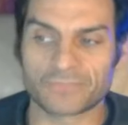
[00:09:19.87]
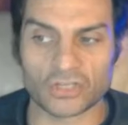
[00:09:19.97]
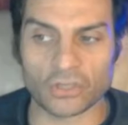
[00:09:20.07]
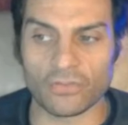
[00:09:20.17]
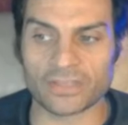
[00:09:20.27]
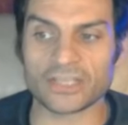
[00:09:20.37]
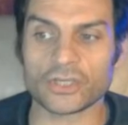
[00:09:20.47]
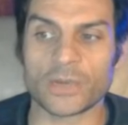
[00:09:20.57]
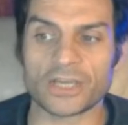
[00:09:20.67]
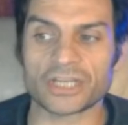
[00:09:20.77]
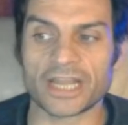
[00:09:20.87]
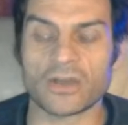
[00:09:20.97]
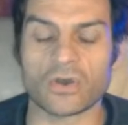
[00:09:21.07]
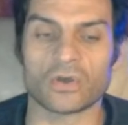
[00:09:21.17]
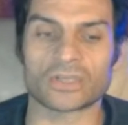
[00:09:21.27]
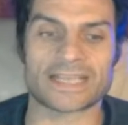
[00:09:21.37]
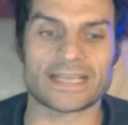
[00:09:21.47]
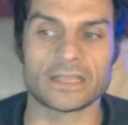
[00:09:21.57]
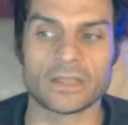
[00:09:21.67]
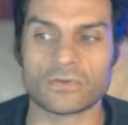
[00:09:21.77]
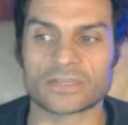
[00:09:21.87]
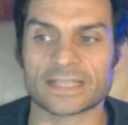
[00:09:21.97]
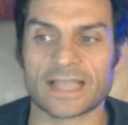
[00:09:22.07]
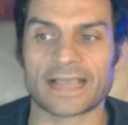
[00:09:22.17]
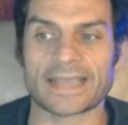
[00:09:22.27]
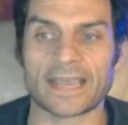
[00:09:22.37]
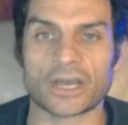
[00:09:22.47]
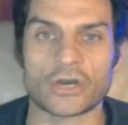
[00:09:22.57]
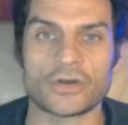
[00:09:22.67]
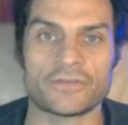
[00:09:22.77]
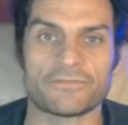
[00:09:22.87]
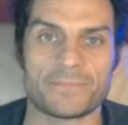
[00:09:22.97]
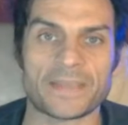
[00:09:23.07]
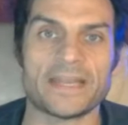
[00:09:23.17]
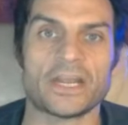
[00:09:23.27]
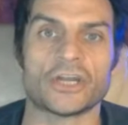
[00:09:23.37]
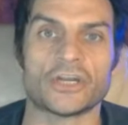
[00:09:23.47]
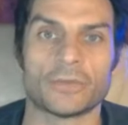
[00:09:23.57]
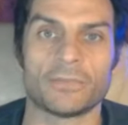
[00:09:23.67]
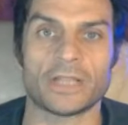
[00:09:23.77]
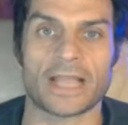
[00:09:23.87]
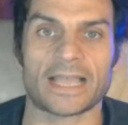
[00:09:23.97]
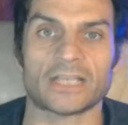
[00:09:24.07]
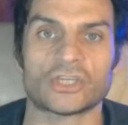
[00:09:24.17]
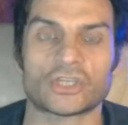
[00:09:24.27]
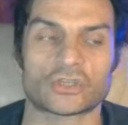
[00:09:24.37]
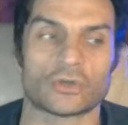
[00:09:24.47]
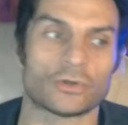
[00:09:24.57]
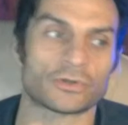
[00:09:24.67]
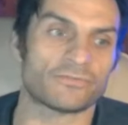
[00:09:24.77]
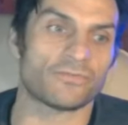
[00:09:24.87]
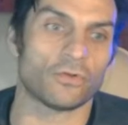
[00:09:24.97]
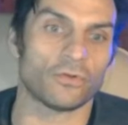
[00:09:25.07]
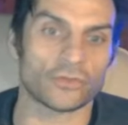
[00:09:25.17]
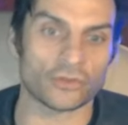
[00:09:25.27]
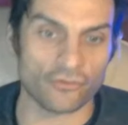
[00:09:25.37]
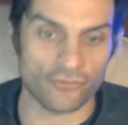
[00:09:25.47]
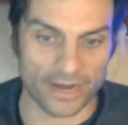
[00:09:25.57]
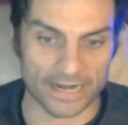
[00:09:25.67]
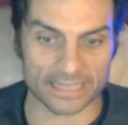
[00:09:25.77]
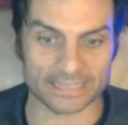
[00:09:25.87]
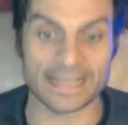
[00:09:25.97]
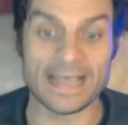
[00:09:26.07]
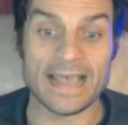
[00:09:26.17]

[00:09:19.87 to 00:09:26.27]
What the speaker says: So the situation in Kursk, it looks like it could have been a double-edged sword for the Ukrainians